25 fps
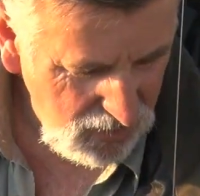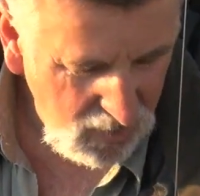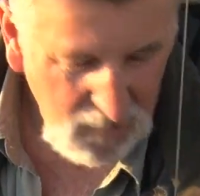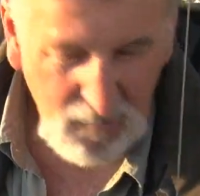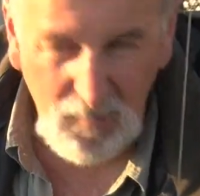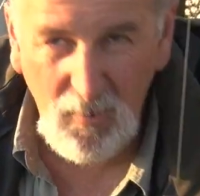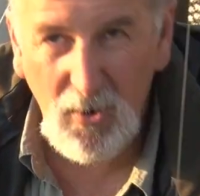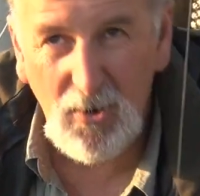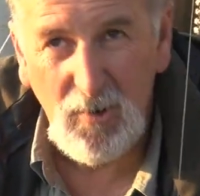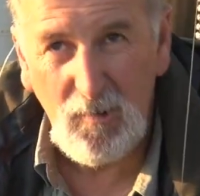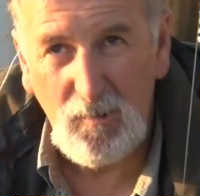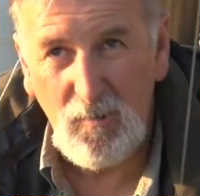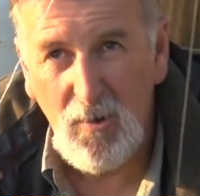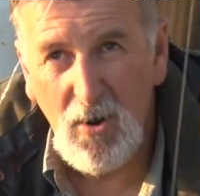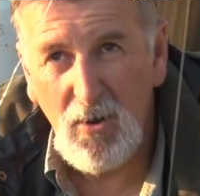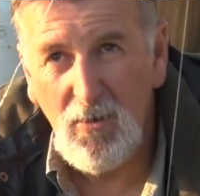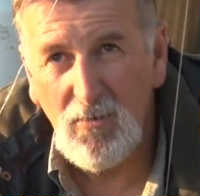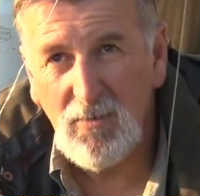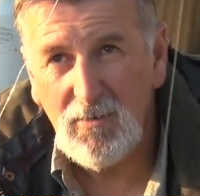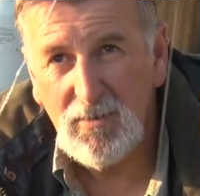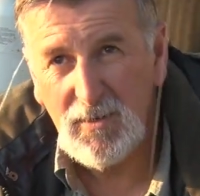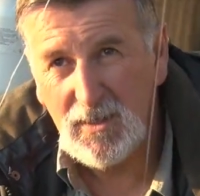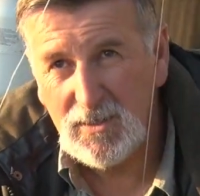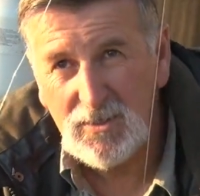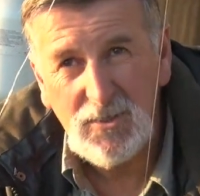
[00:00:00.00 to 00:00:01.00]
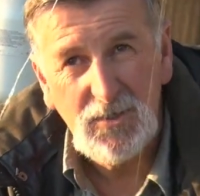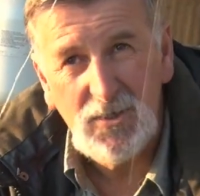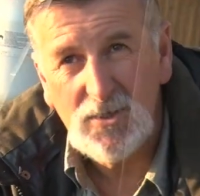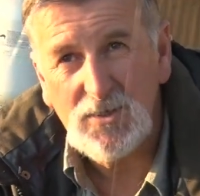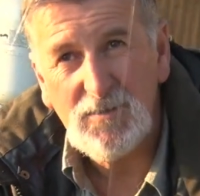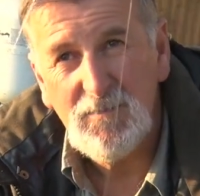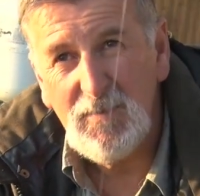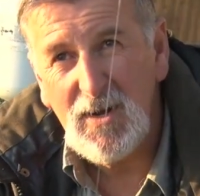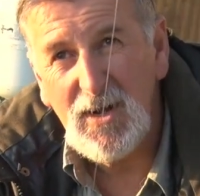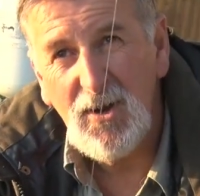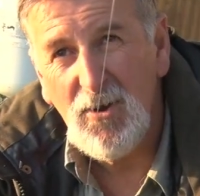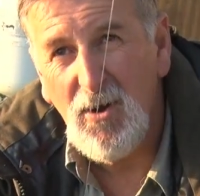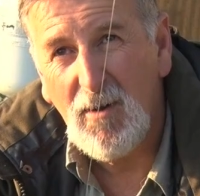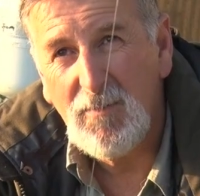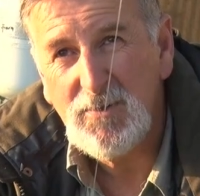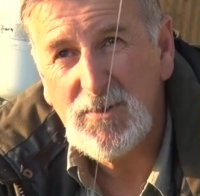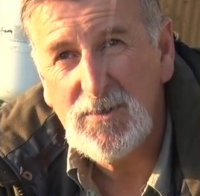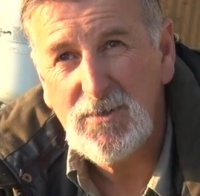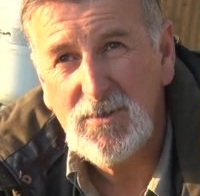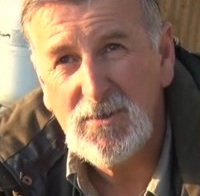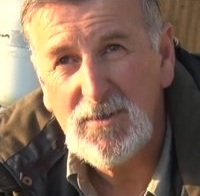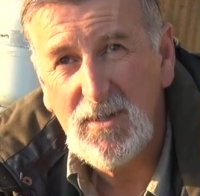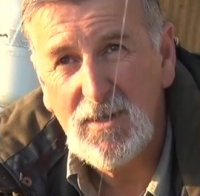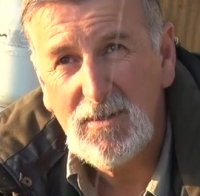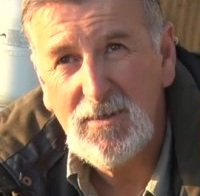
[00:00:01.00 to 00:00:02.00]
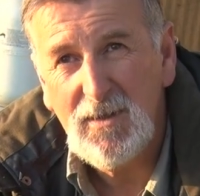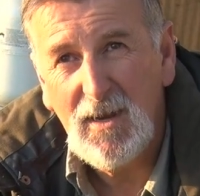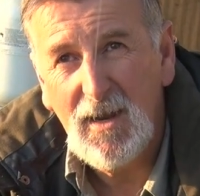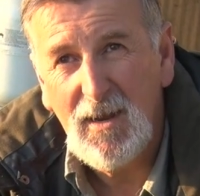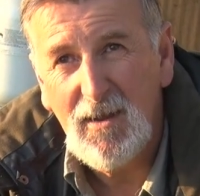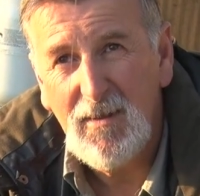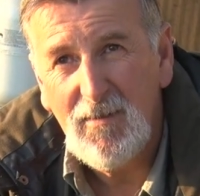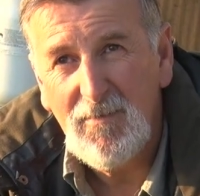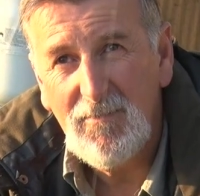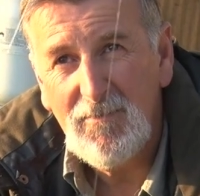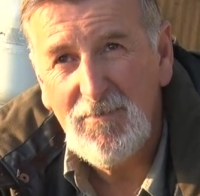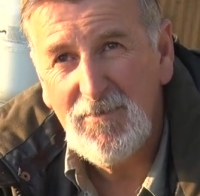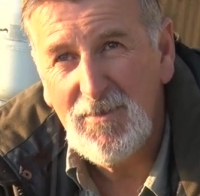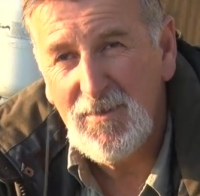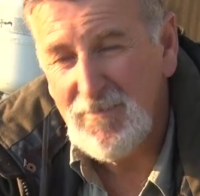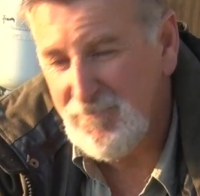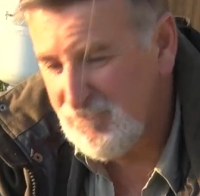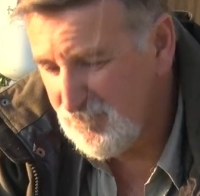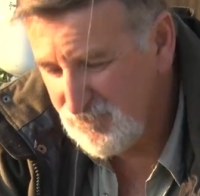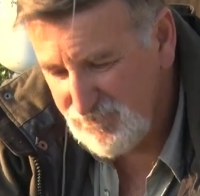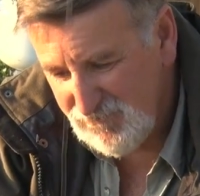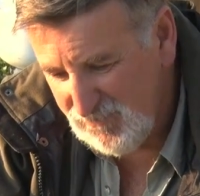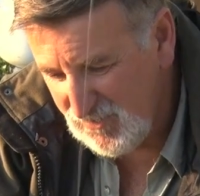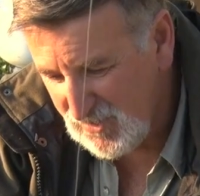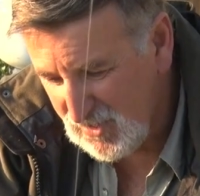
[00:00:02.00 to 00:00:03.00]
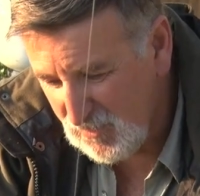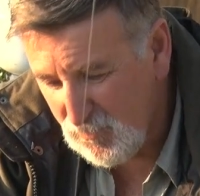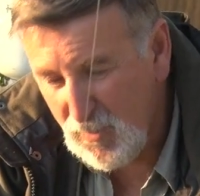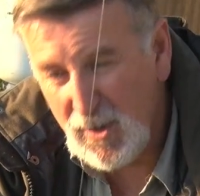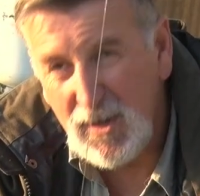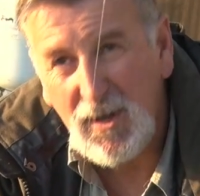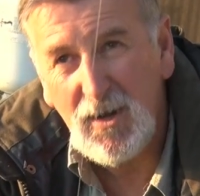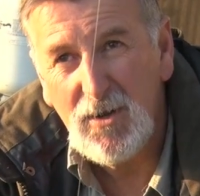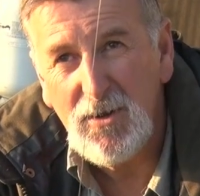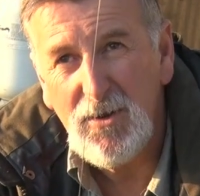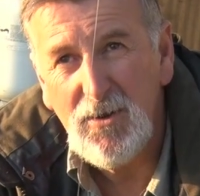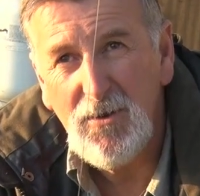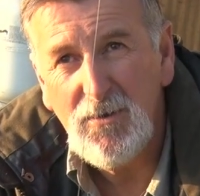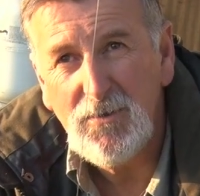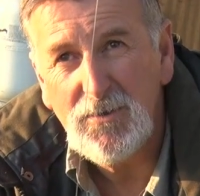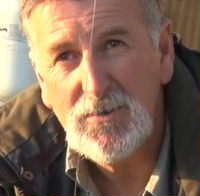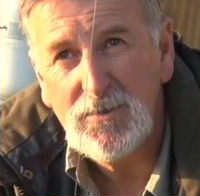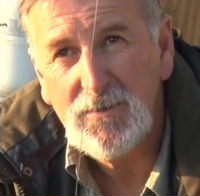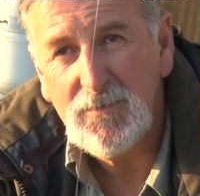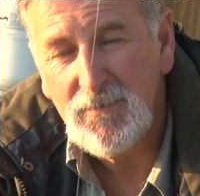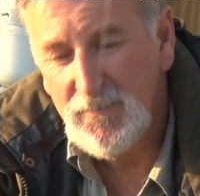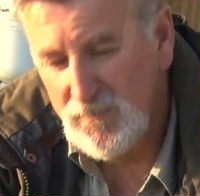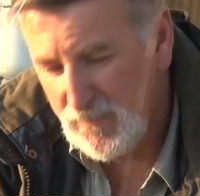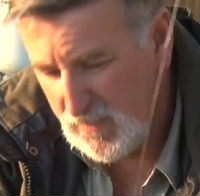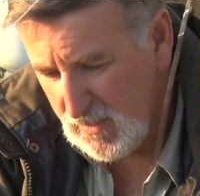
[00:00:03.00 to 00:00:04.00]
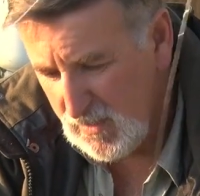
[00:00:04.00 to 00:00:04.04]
no right or wrong. These are just many options that, uh, that you know, one can use.